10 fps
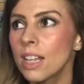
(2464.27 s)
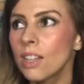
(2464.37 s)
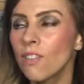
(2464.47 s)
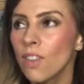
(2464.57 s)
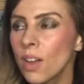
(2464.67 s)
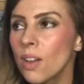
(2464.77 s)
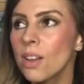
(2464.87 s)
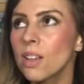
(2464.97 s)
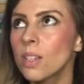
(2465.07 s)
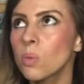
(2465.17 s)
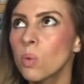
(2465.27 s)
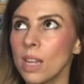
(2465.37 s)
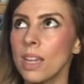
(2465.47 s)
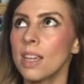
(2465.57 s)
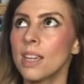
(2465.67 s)
the first
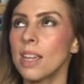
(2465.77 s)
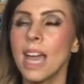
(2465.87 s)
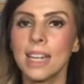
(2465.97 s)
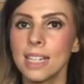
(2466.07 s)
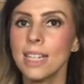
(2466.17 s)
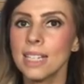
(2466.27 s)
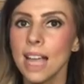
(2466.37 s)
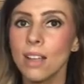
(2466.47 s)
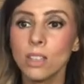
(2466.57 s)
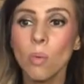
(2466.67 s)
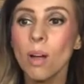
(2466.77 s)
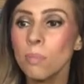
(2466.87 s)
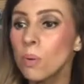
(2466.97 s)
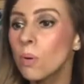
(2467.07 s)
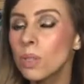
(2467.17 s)
week you get a discount, so I
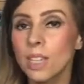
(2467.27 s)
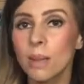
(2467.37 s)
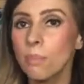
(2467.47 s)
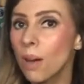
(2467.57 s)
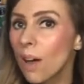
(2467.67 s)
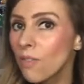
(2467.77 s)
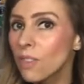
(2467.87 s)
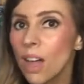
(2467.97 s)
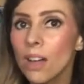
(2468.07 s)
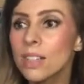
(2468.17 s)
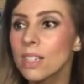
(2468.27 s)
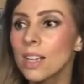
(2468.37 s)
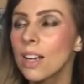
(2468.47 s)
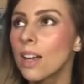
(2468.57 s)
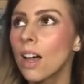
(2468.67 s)
bought it, but I've not
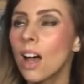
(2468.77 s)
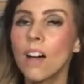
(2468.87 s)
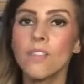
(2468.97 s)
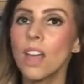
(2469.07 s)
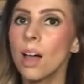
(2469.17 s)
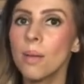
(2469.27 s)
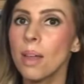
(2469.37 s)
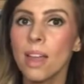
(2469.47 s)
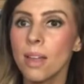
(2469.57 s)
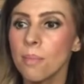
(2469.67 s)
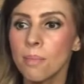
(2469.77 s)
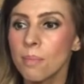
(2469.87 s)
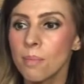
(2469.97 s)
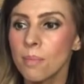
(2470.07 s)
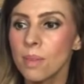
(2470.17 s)

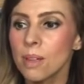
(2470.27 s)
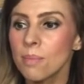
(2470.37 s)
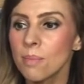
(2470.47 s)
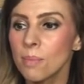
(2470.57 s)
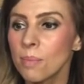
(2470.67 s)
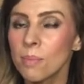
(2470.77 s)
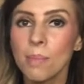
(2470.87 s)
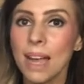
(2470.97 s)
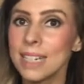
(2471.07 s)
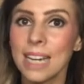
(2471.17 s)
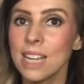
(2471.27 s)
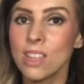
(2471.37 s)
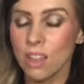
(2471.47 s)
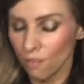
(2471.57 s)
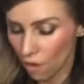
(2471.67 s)
made
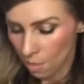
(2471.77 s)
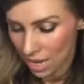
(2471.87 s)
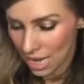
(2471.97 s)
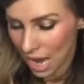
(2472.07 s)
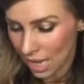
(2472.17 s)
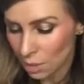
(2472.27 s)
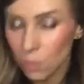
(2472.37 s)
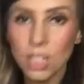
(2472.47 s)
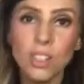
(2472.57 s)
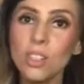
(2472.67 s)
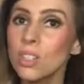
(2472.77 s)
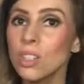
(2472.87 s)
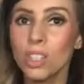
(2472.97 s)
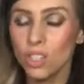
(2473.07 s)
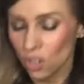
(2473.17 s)
anything from it yet. But it's just
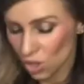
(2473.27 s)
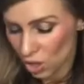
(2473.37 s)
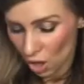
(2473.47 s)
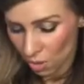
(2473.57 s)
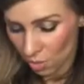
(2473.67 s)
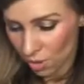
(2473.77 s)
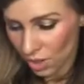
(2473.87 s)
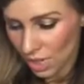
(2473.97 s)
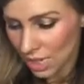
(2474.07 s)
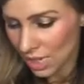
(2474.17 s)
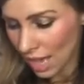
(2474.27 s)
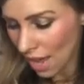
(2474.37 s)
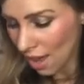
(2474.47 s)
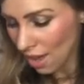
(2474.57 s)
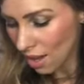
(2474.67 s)
because there's just so much, isn't
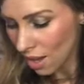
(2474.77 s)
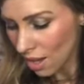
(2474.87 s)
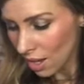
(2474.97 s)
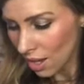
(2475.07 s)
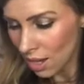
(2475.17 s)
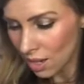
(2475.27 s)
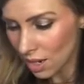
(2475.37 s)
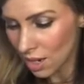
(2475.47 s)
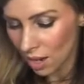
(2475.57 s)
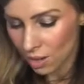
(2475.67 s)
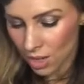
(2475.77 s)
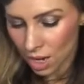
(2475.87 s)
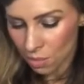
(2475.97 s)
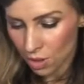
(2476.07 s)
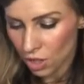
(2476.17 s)
there, you know, so
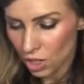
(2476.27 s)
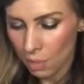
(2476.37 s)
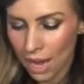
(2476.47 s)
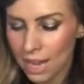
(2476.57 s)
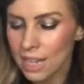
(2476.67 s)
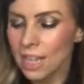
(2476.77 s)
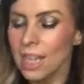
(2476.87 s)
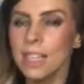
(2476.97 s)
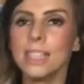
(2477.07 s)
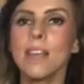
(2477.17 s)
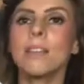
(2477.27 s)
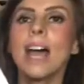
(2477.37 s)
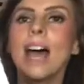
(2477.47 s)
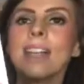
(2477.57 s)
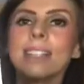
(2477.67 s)
much to make. So
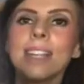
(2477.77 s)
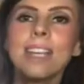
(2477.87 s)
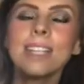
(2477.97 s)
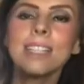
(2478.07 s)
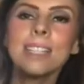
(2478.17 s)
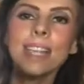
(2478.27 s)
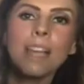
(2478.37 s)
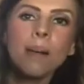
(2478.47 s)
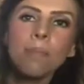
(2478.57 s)
that is the